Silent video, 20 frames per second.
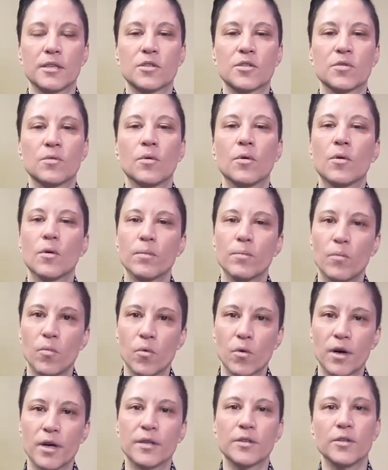to
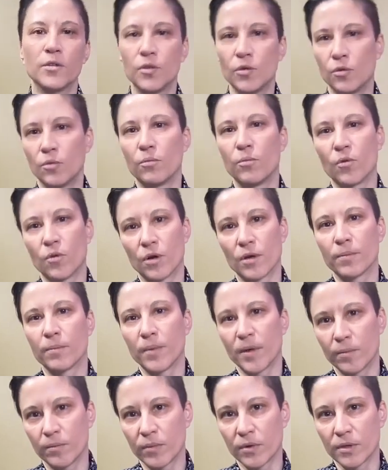onboard new board
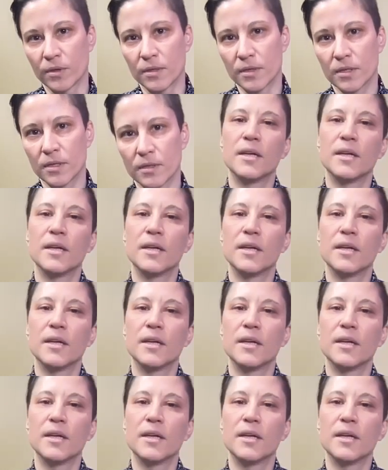members.